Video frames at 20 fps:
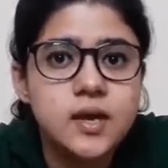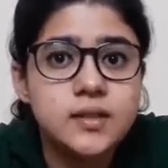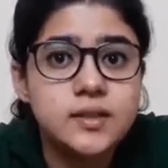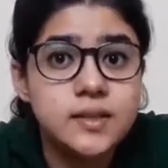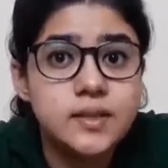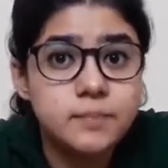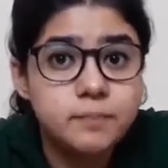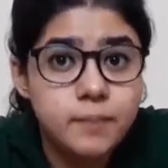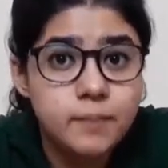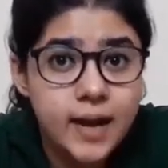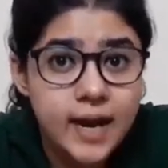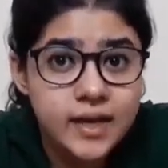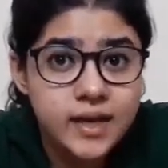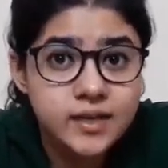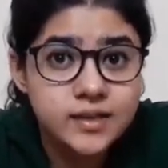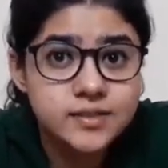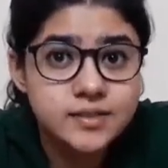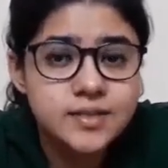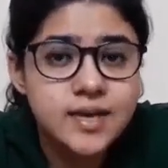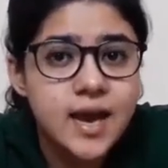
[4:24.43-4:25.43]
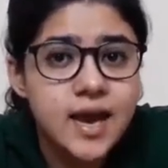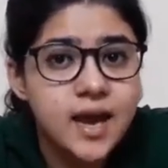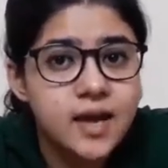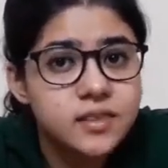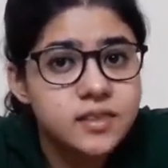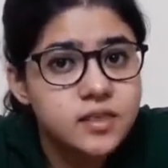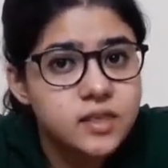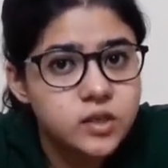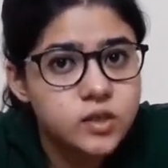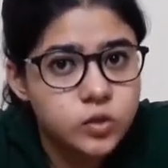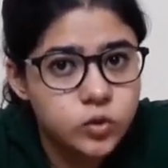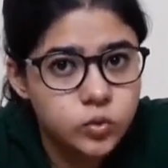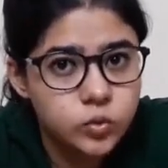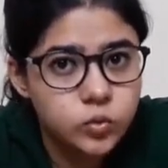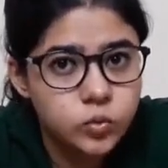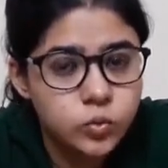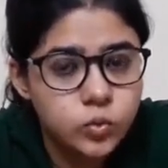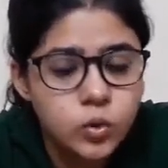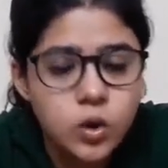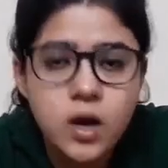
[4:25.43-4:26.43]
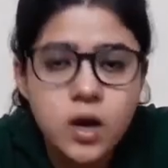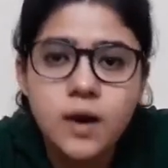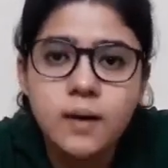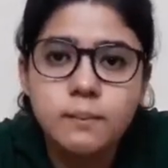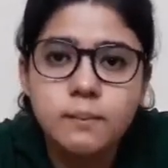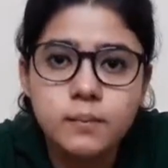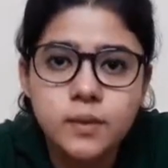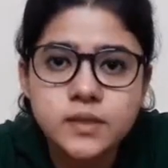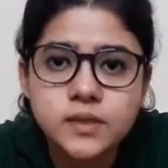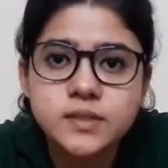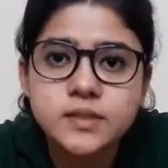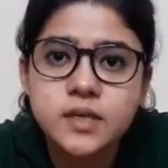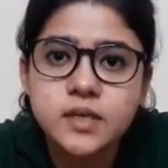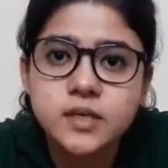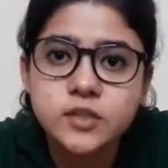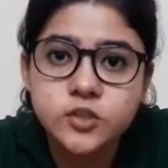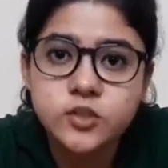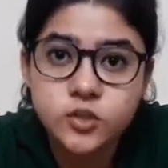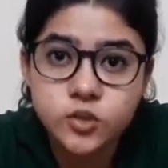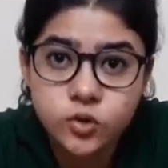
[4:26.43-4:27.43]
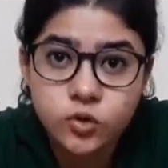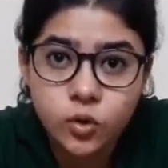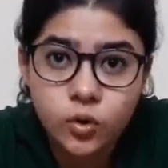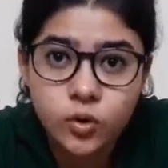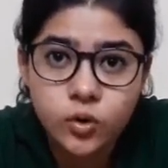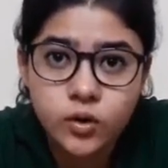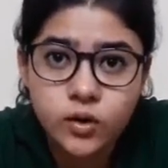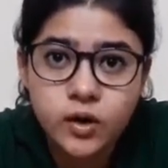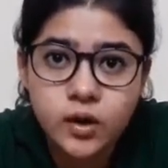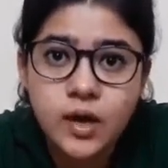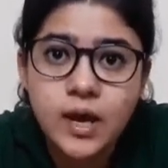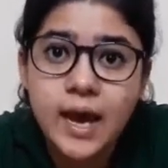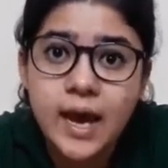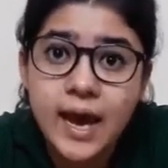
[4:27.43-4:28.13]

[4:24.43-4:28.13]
the pilot and the crew must assure